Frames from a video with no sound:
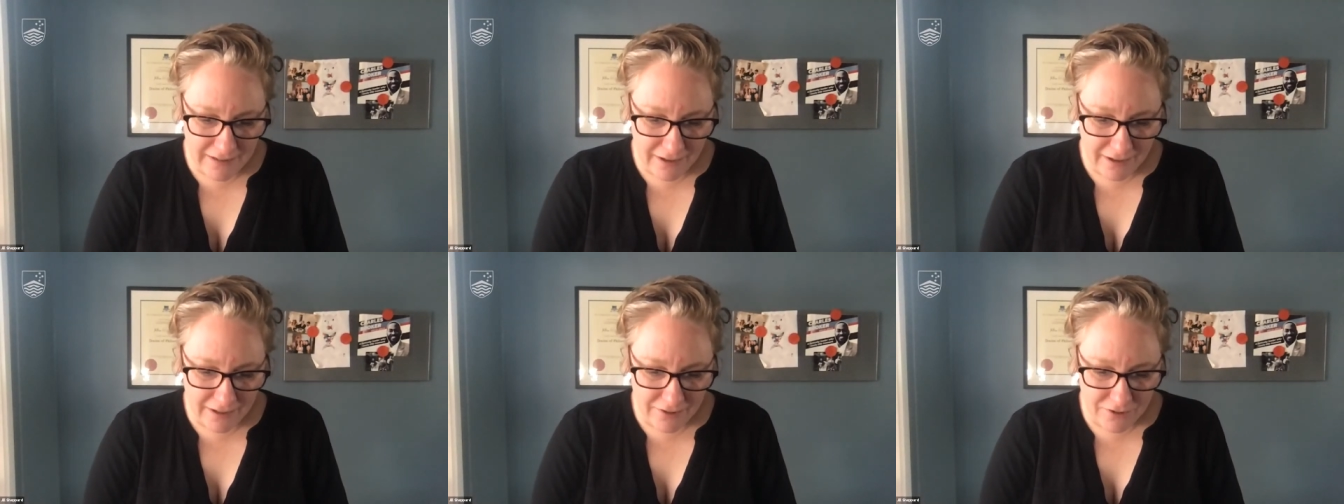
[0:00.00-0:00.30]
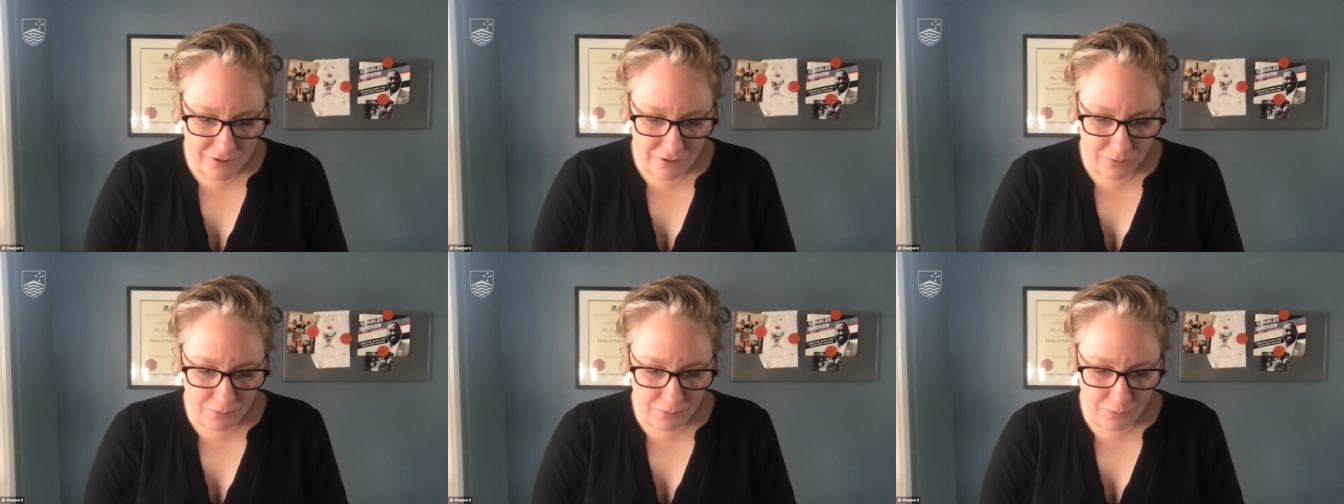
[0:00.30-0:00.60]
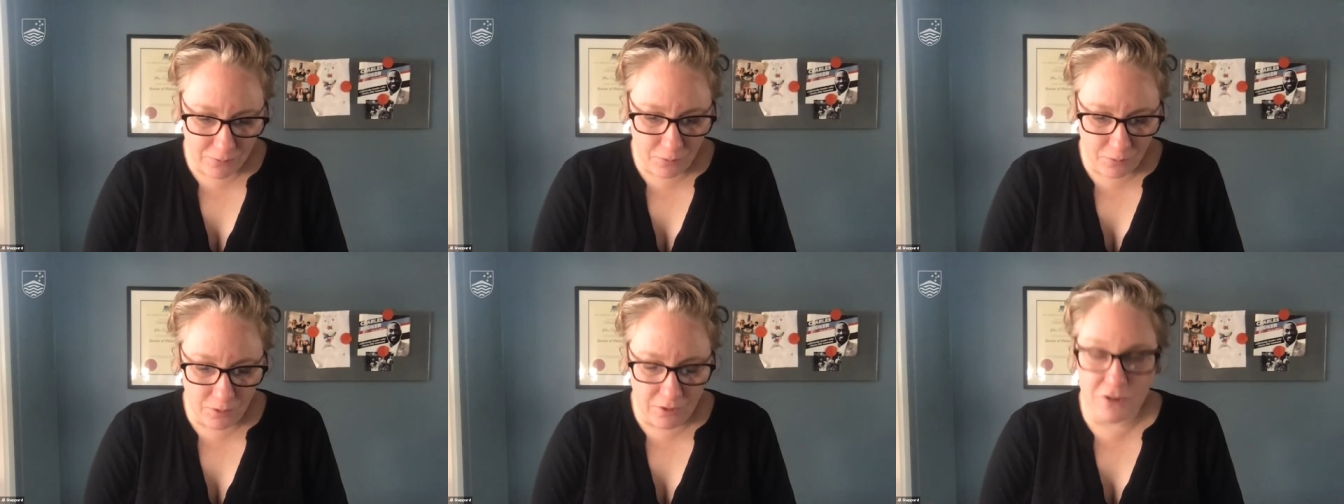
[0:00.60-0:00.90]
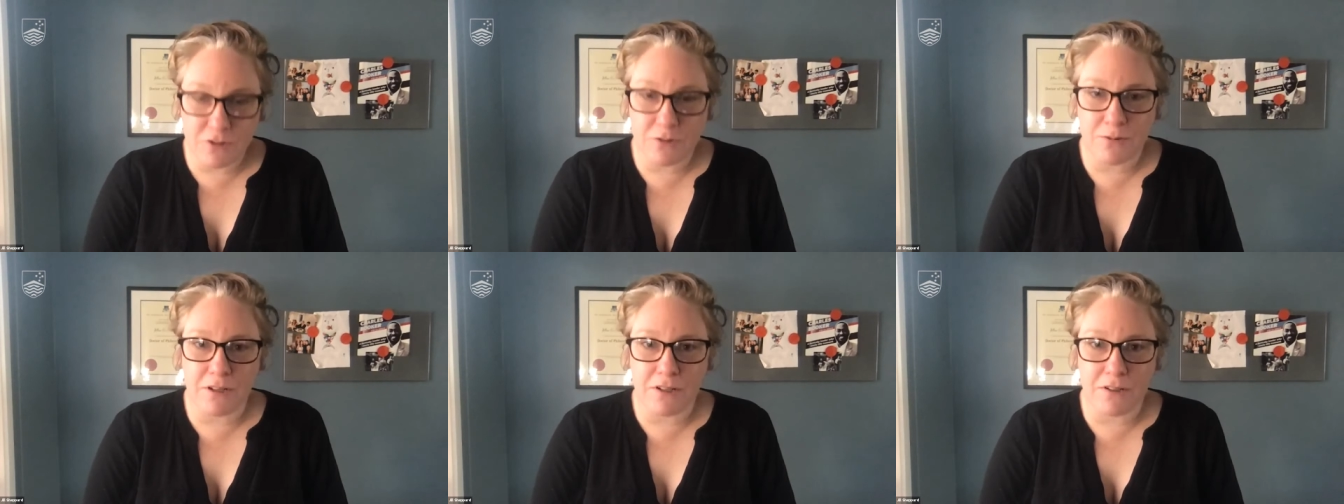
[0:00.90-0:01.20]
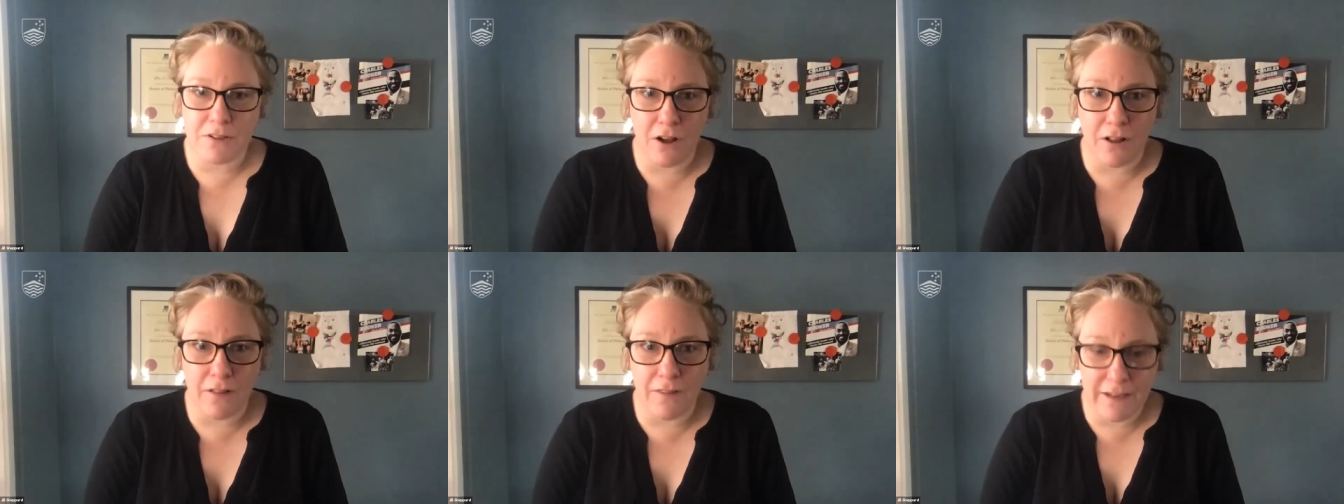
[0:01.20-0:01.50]
I do want to
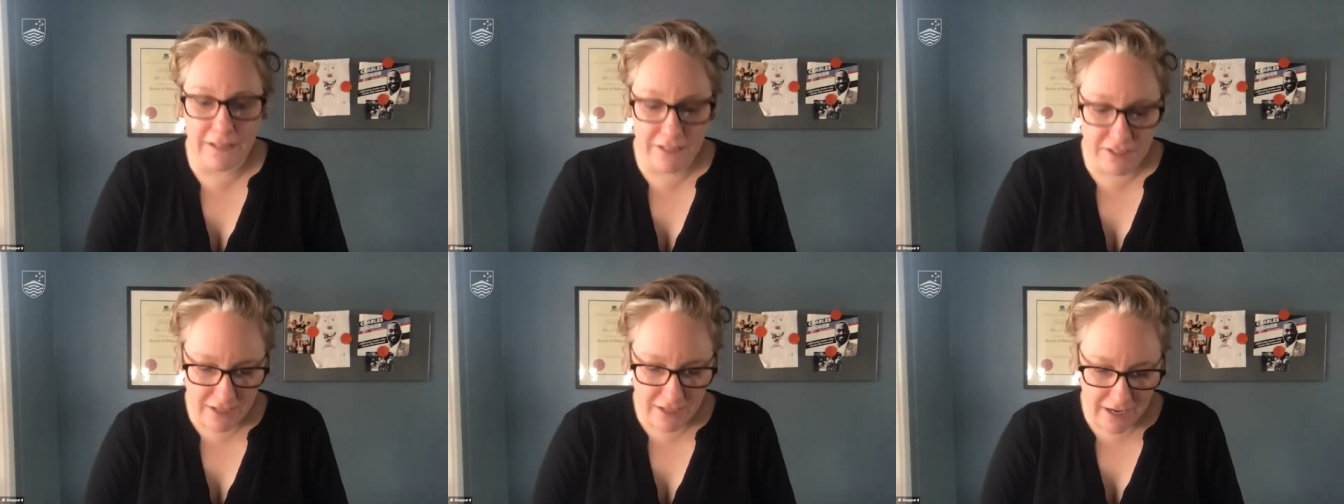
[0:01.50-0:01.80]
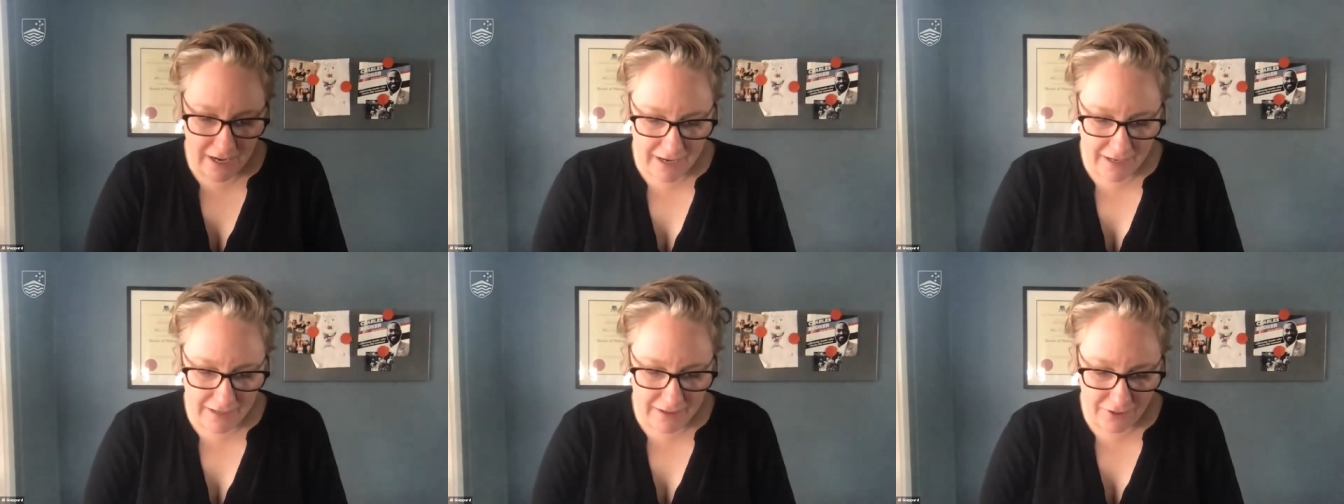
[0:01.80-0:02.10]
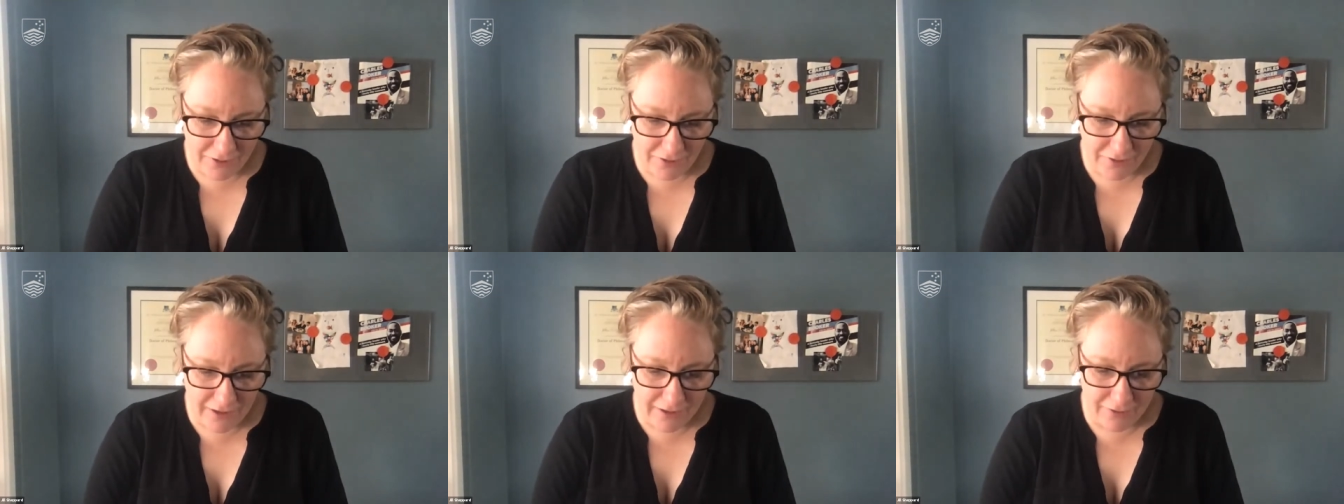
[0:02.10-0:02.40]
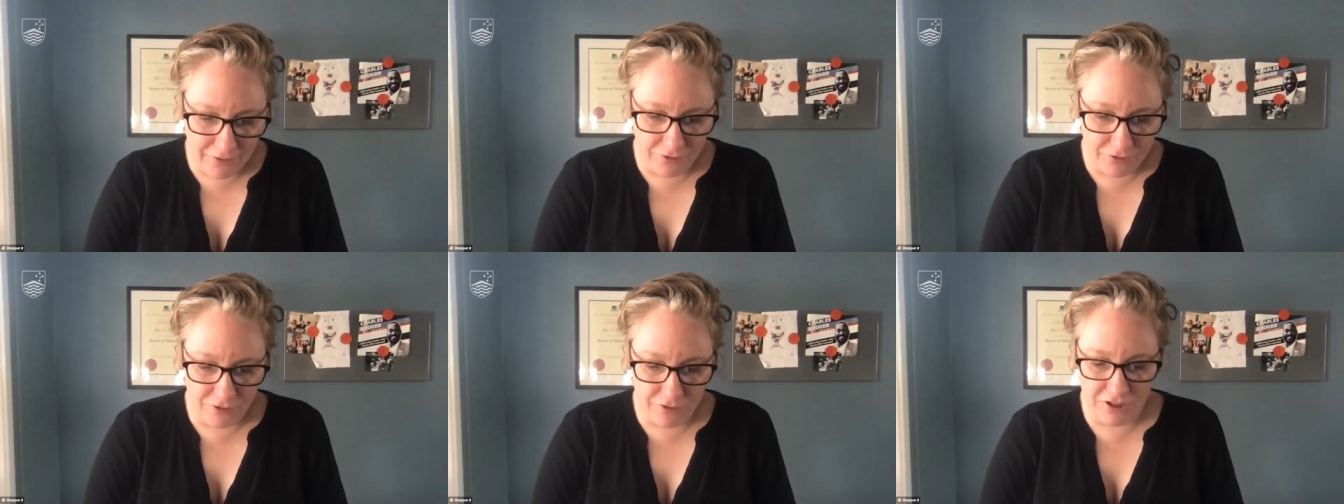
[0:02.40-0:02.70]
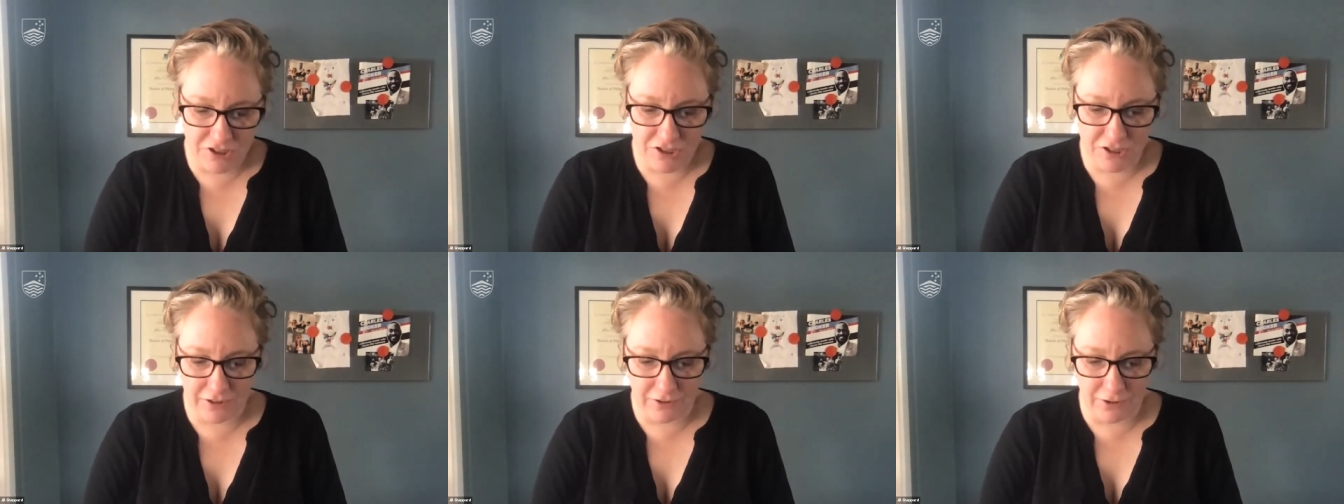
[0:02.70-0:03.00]
acknowledge and thank the
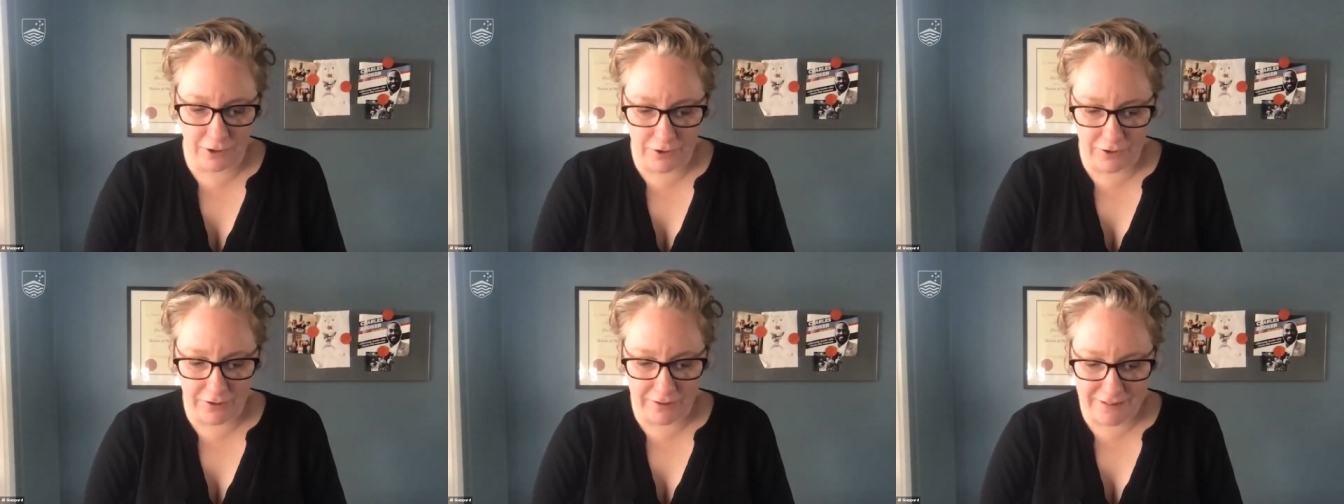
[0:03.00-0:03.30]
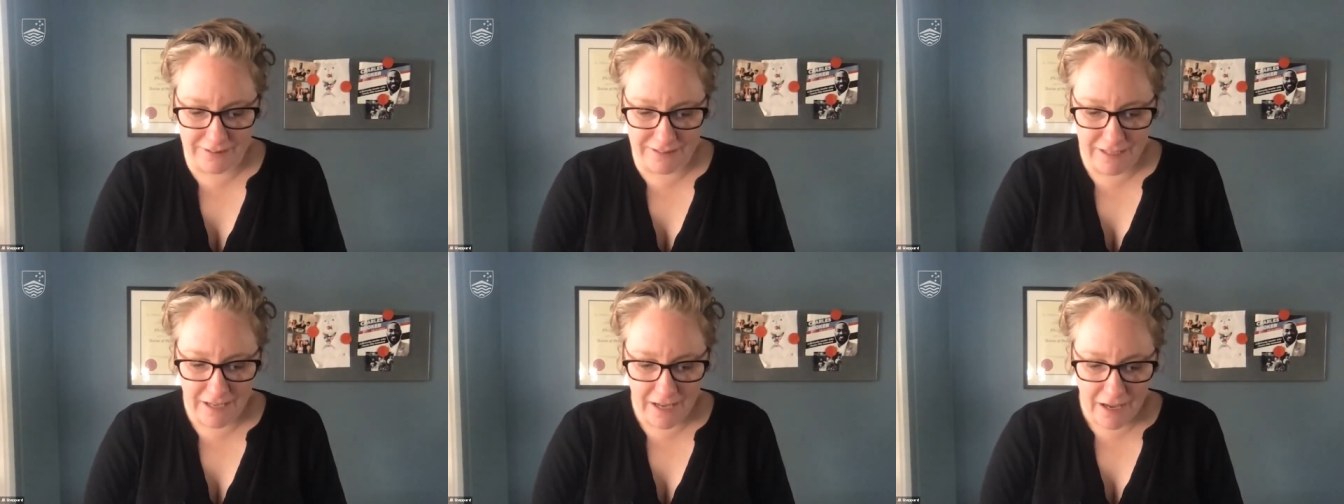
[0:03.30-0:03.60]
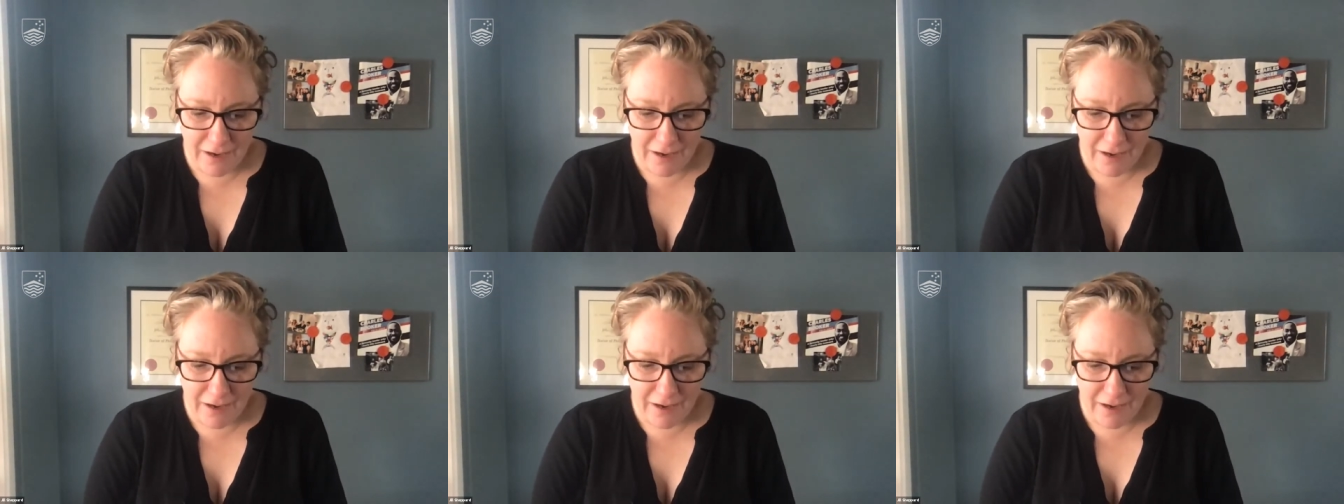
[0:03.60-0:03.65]
traditional owners